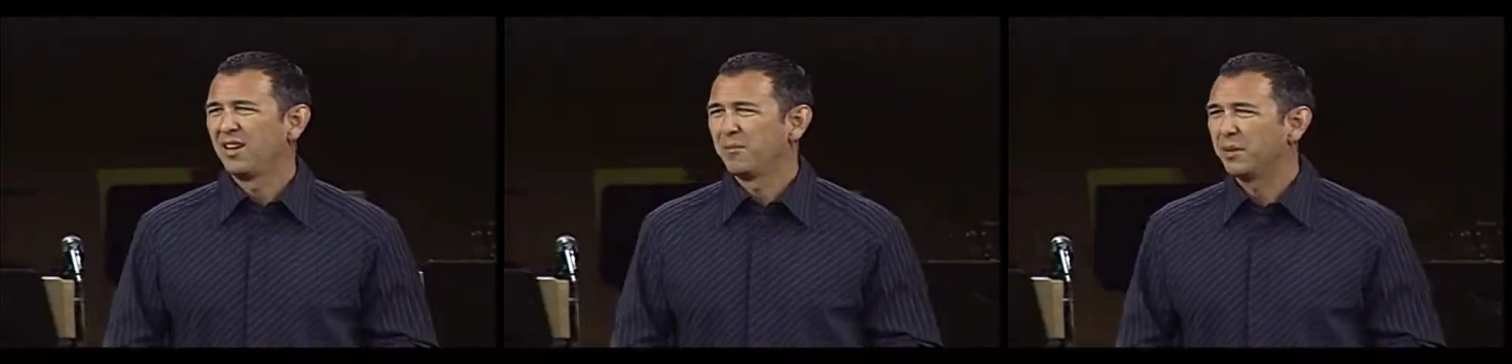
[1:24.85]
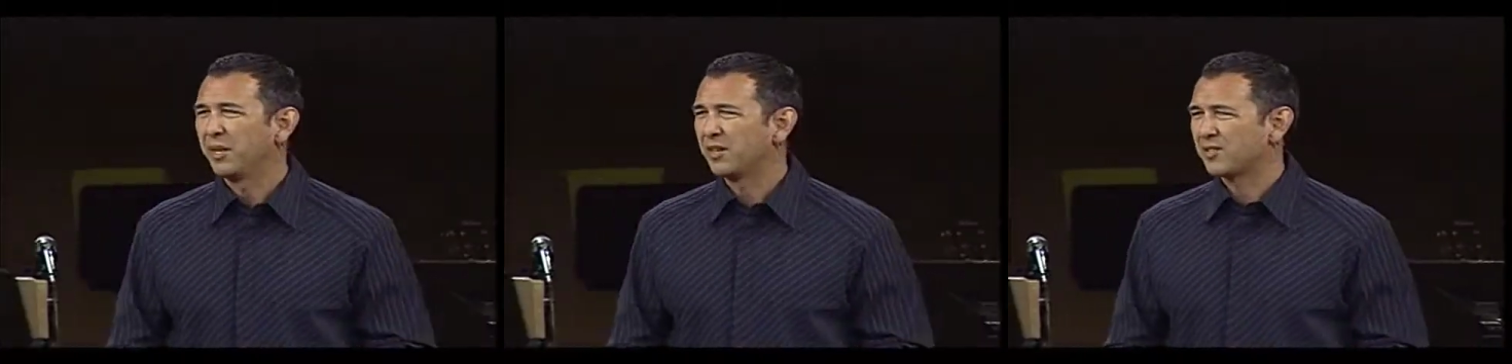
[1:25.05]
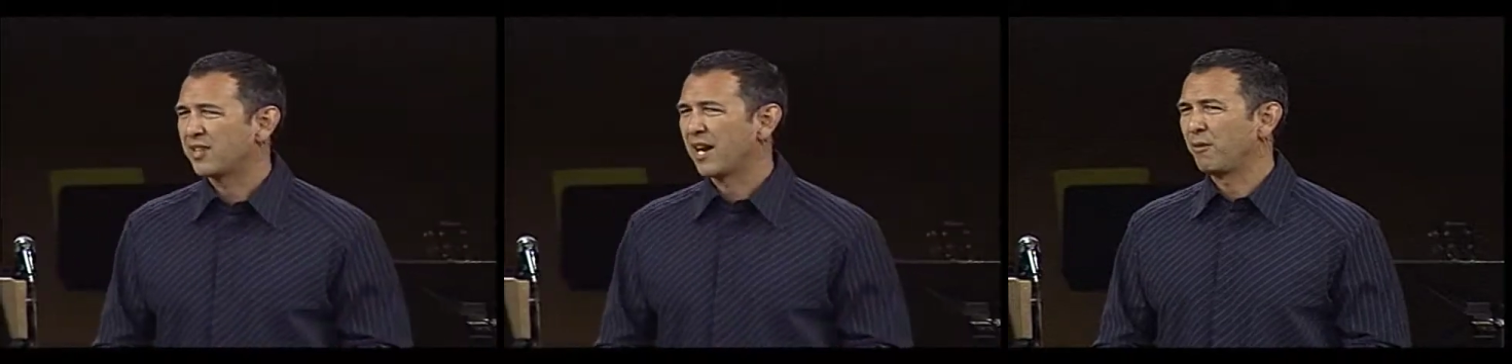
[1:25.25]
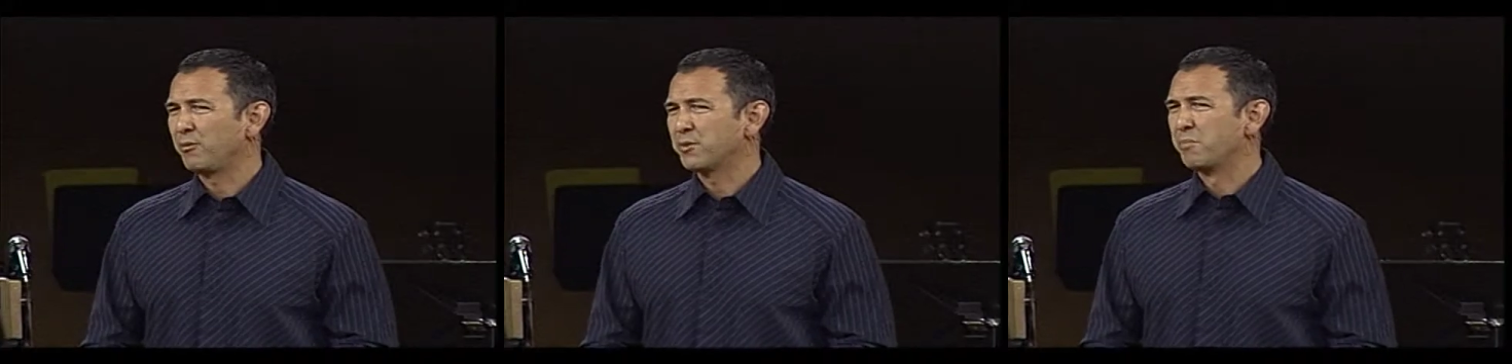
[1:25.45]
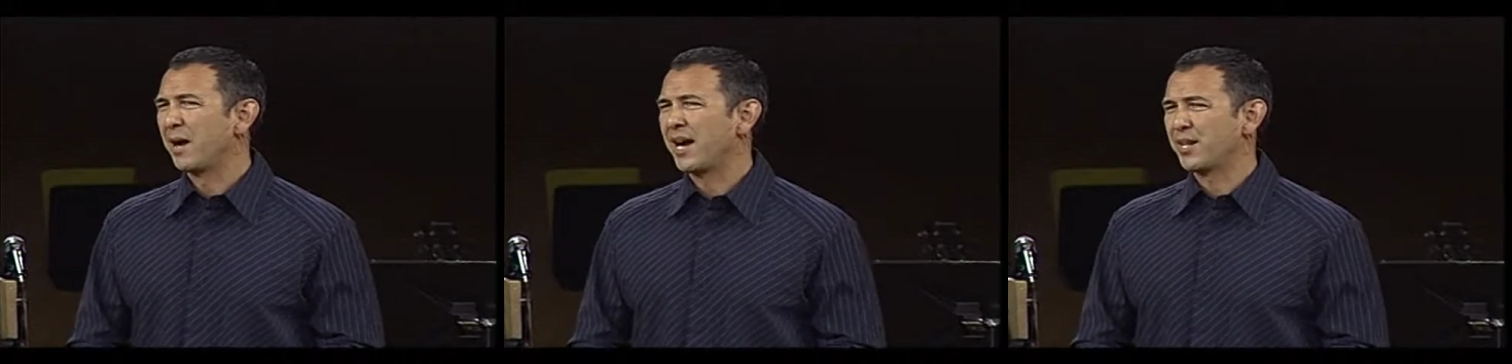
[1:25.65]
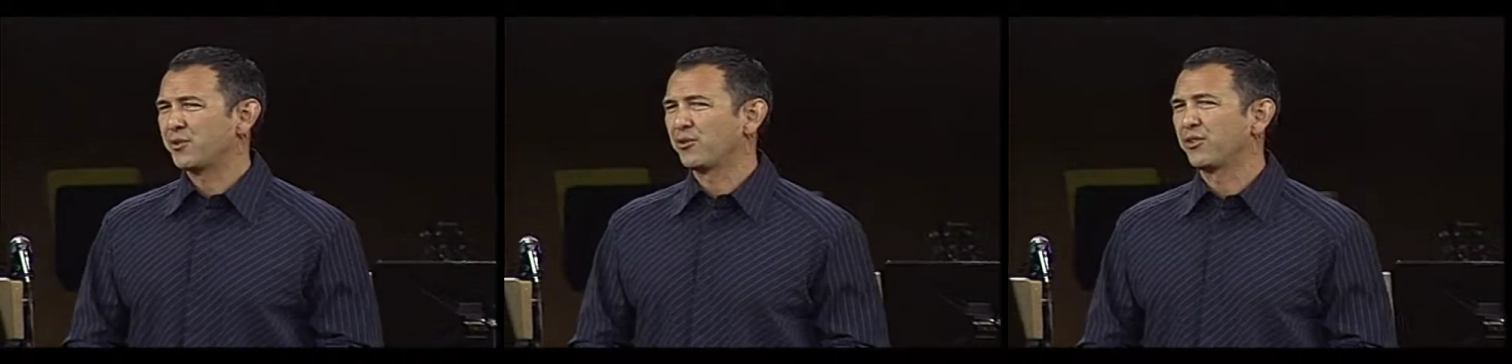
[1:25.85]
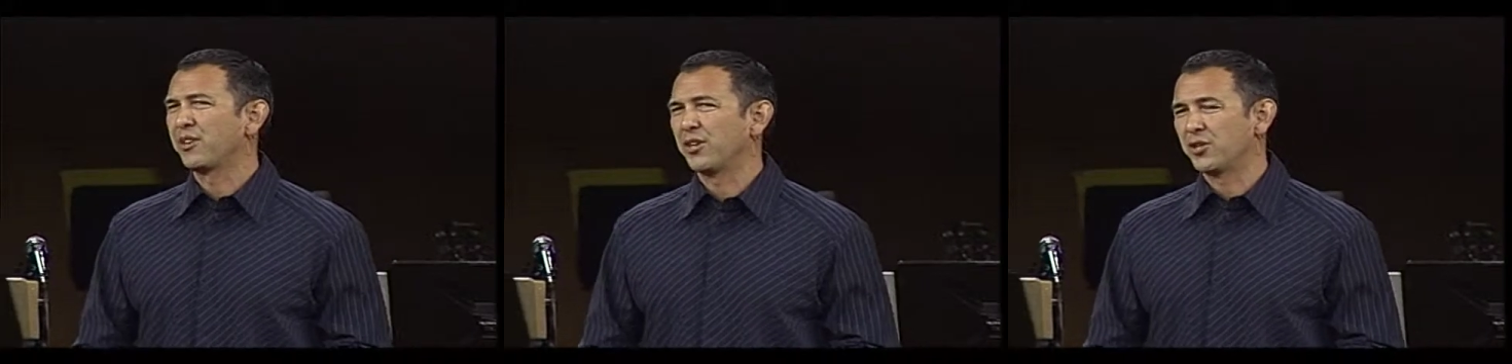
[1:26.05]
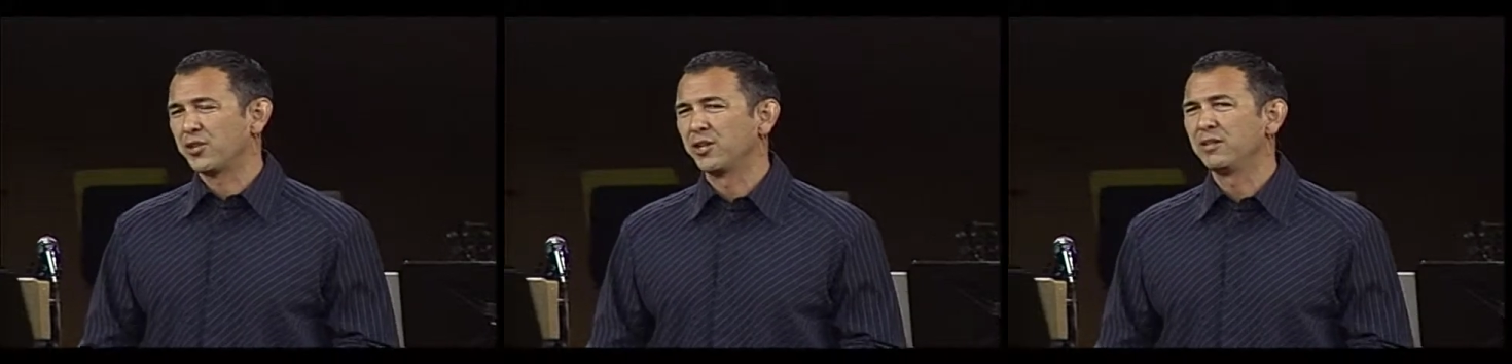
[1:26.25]
because that was my
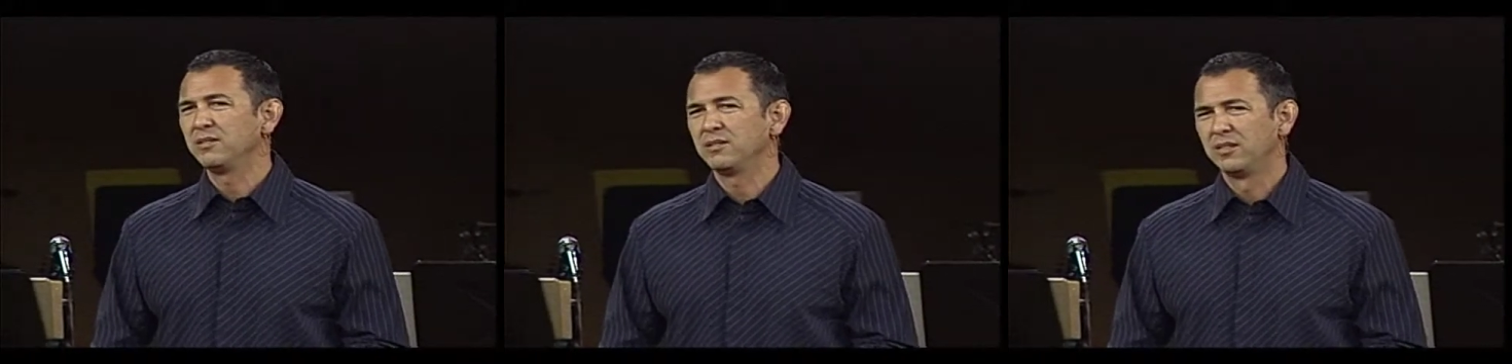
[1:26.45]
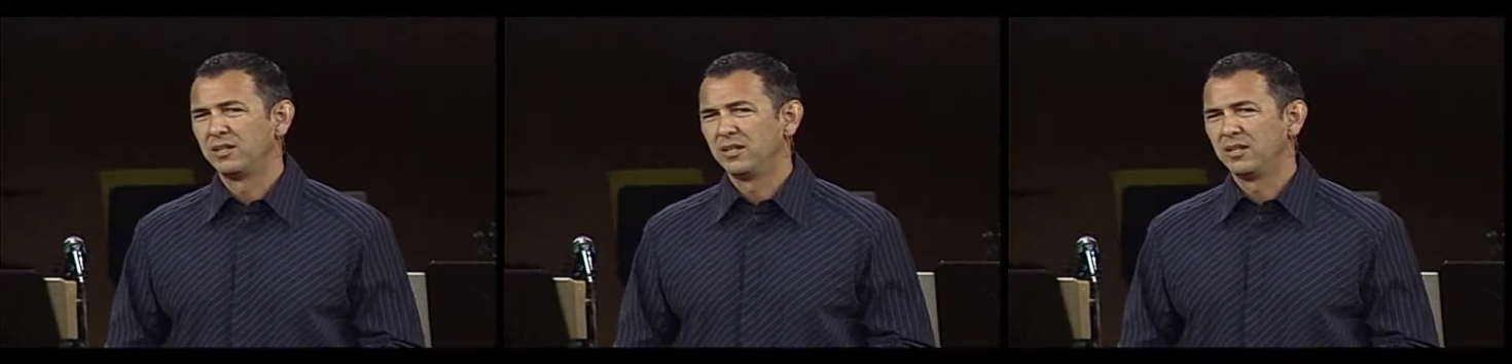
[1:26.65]
tradition.